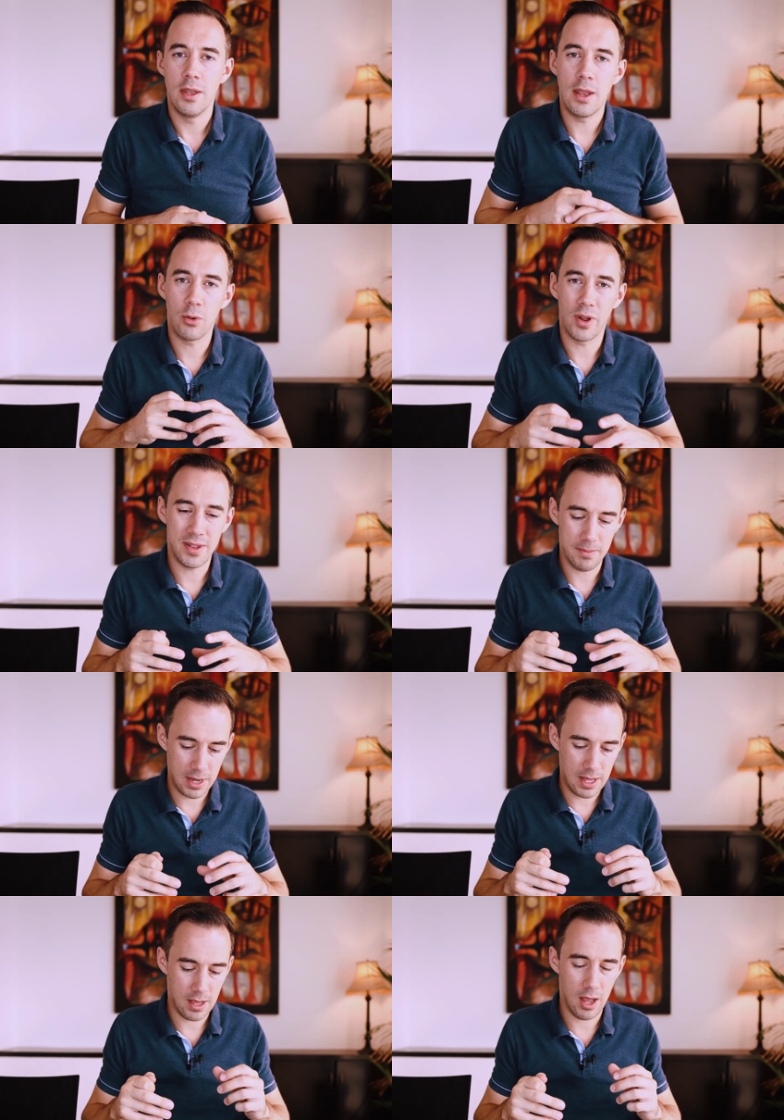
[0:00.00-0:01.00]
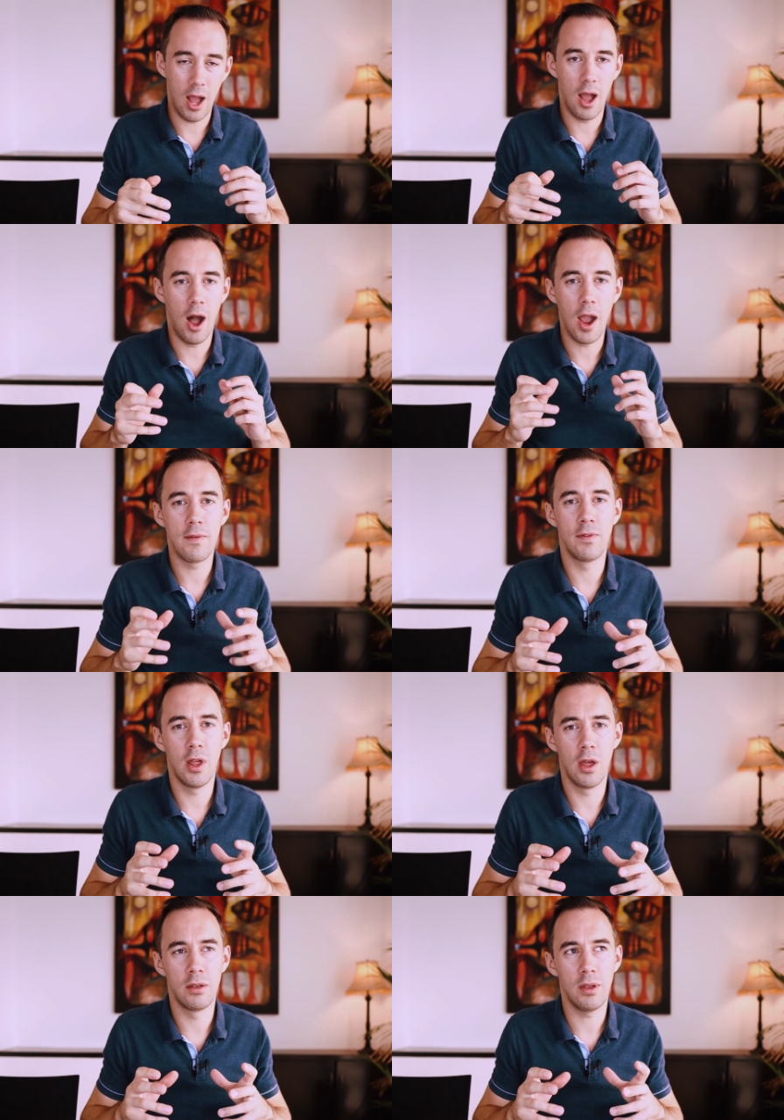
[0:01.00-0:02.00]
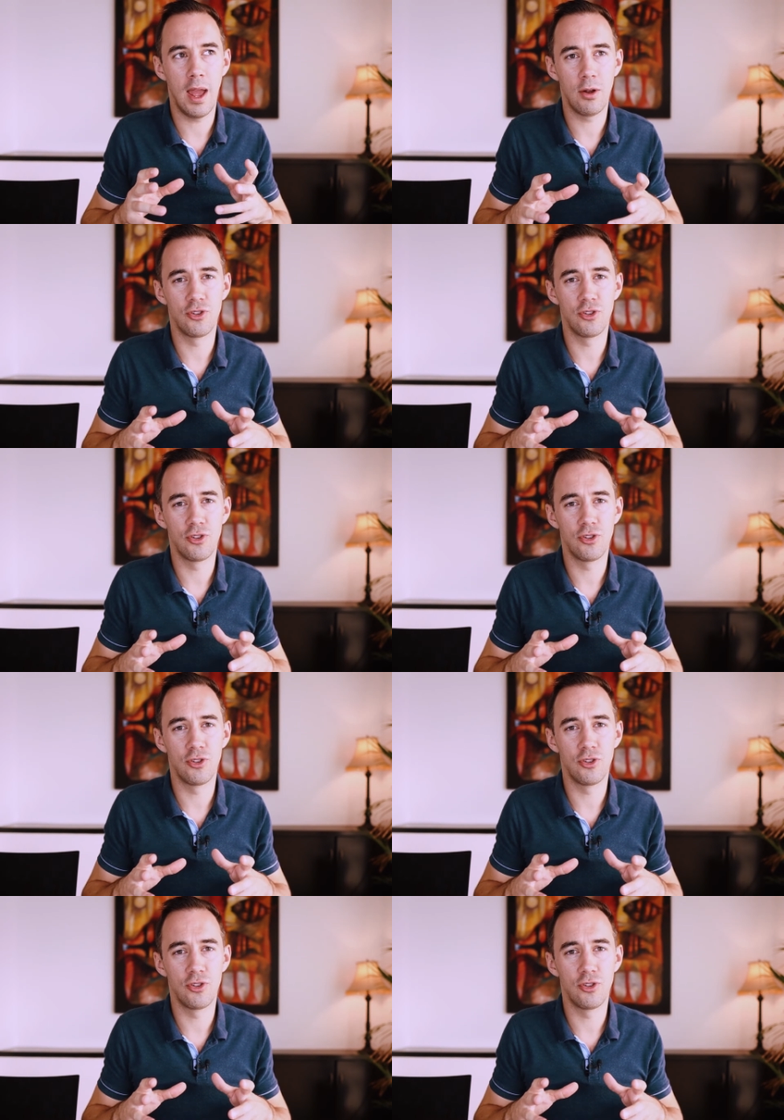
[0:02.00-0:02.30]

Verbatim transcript: Now, quite simply, uh, I have learned how